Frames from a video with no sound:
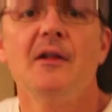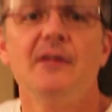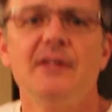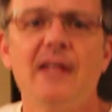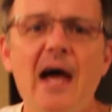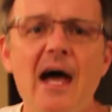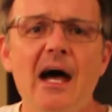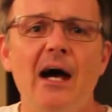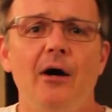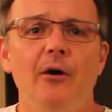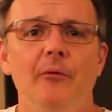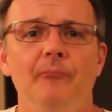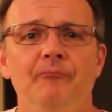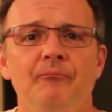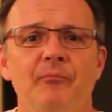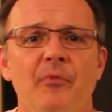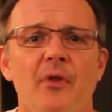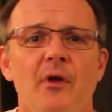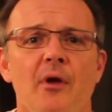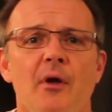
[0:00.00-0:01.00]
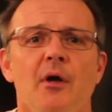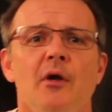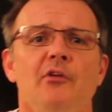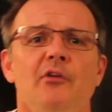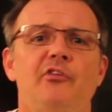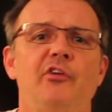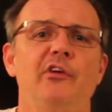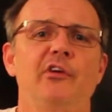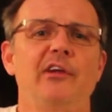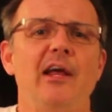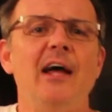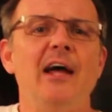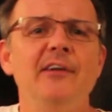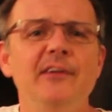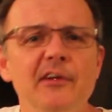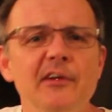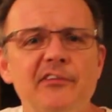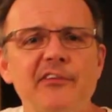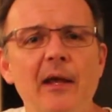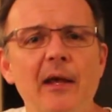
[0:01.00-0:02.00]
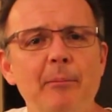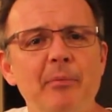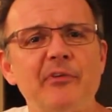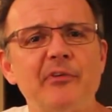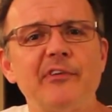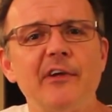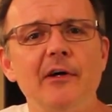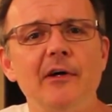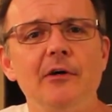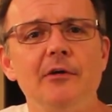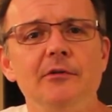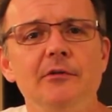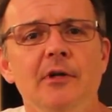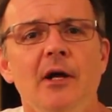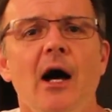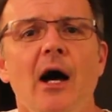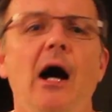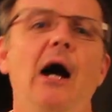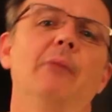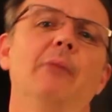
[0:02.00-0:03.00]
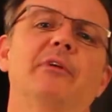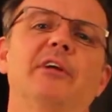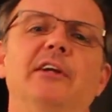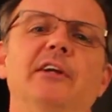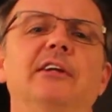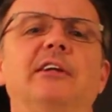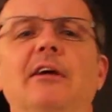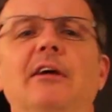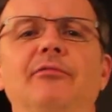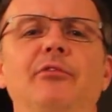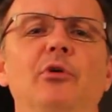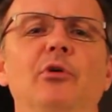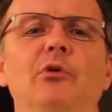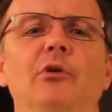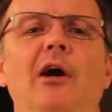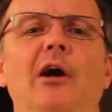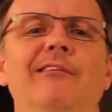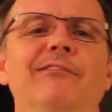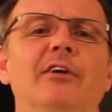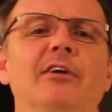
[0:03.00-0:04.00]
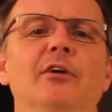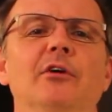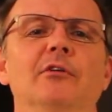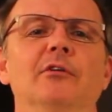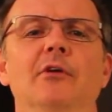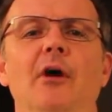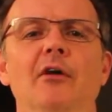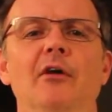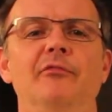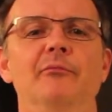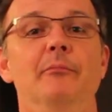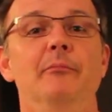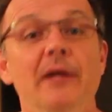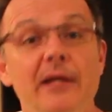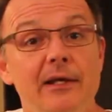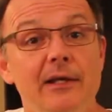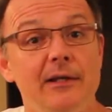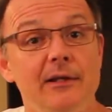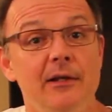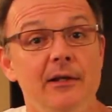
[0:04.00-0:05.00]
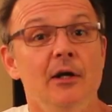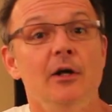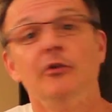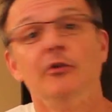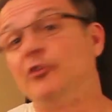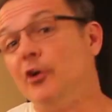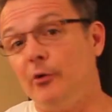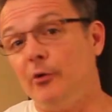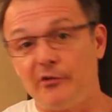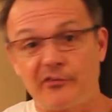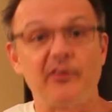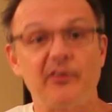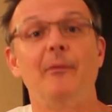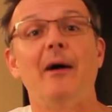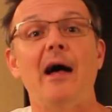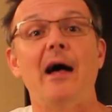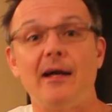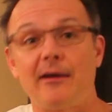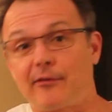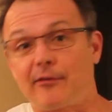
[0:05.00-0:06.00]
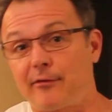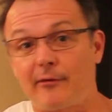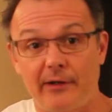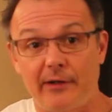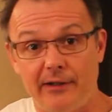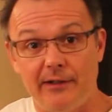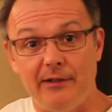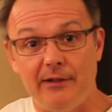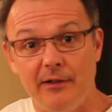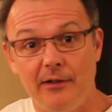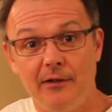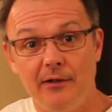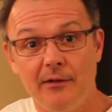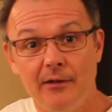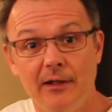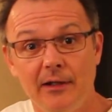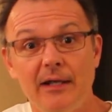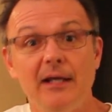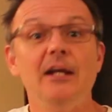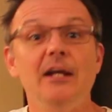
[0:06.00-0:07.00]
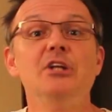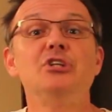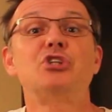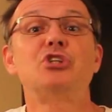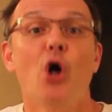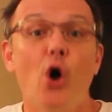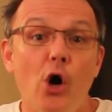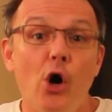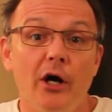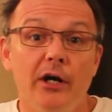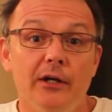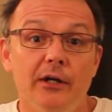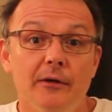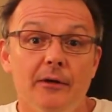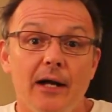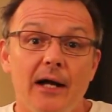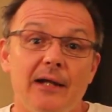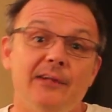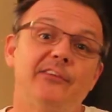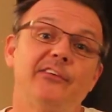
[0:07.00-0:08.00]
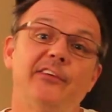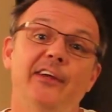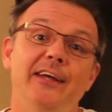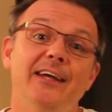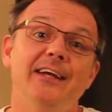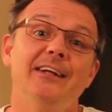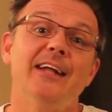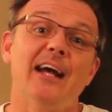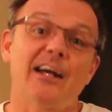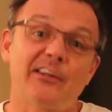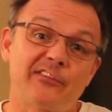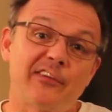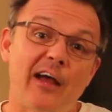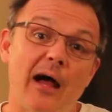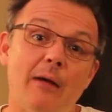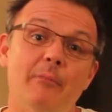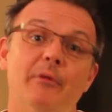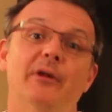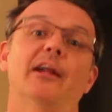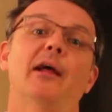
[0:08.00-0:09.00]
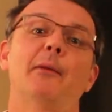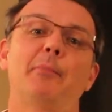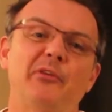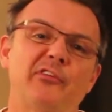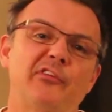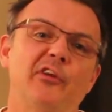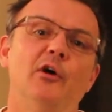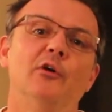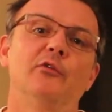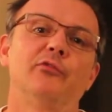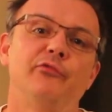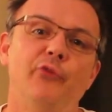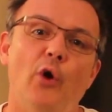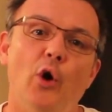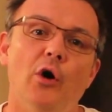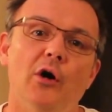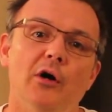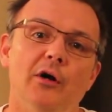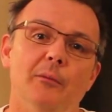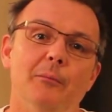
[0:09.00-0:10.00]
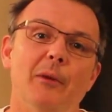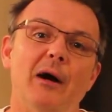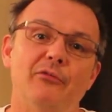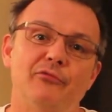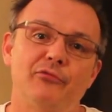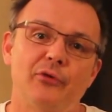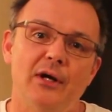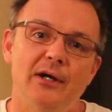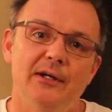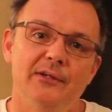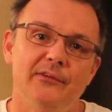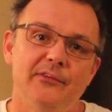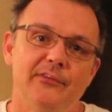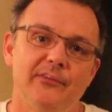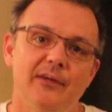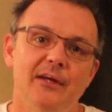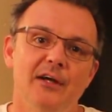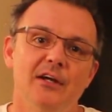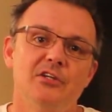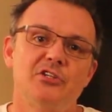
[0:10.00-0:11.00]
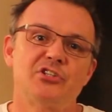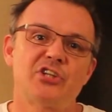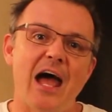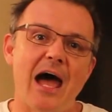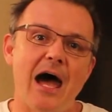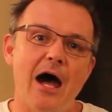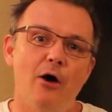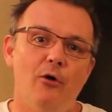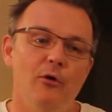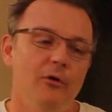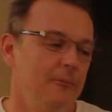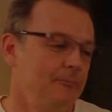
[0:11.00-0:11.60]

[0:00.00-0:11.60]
Now, to end this episode, I'm going to give you a little of me doing some Hank 3. Enjoy, and see you next time on episode 4, my friends. Ciao.